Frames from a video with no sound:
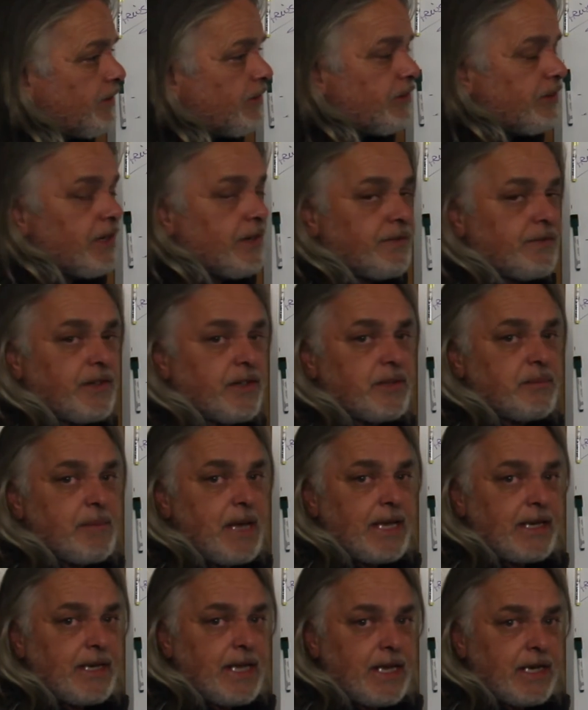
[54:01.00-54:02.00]
shift to the
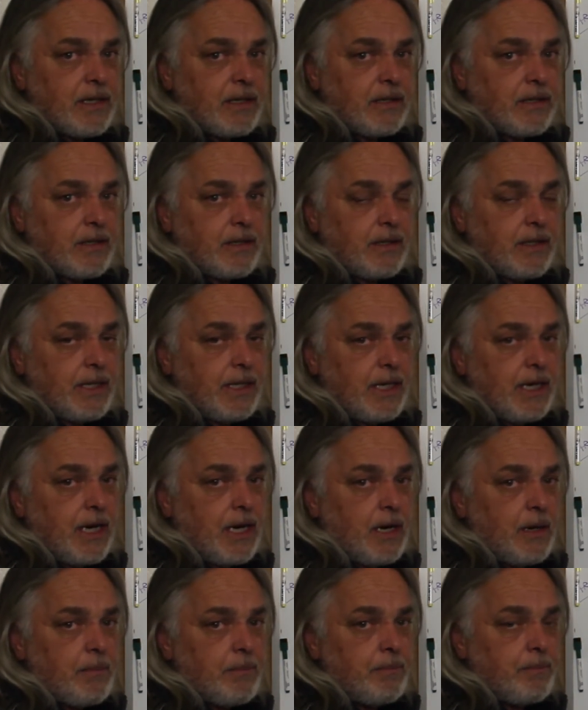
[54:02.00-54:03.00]
magnetic
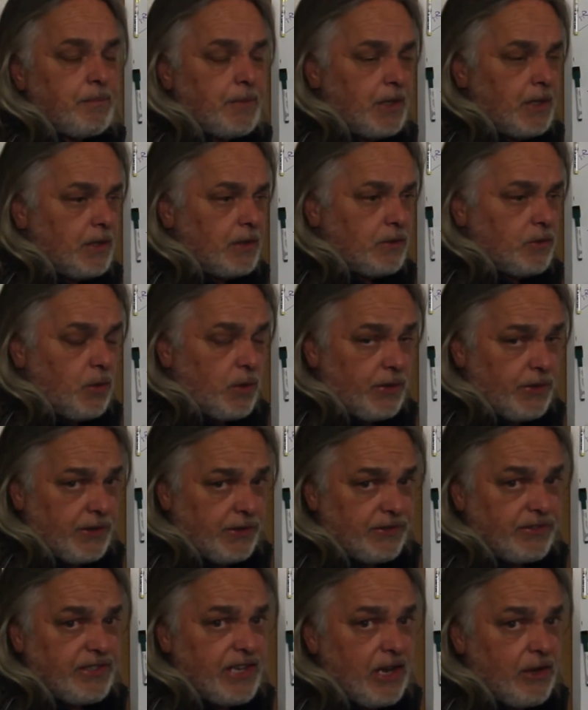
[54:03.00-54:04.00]
north
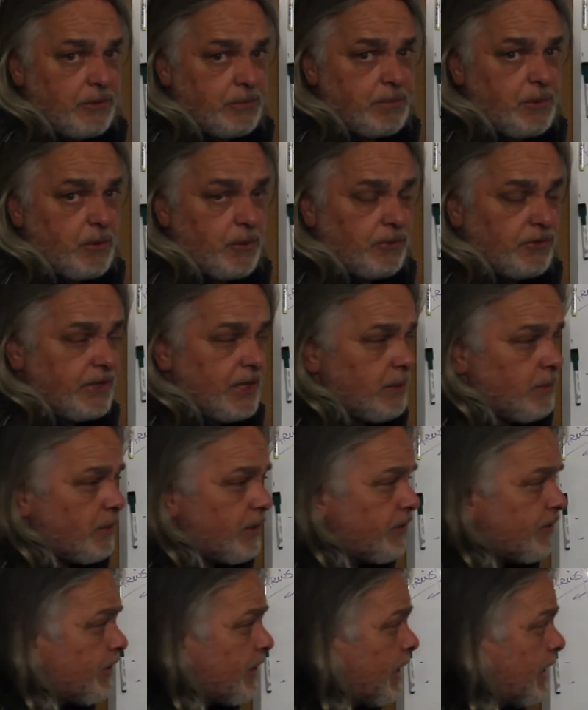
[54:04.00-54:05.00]
and south poles that
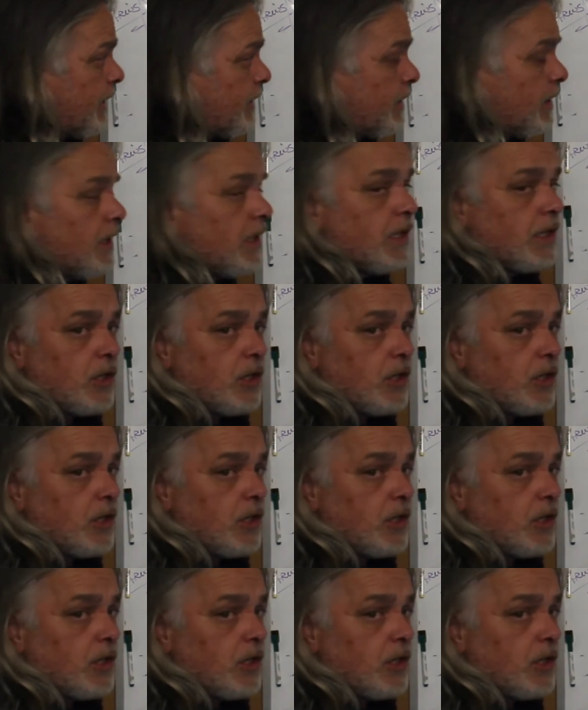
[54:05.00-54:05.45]
we're seeing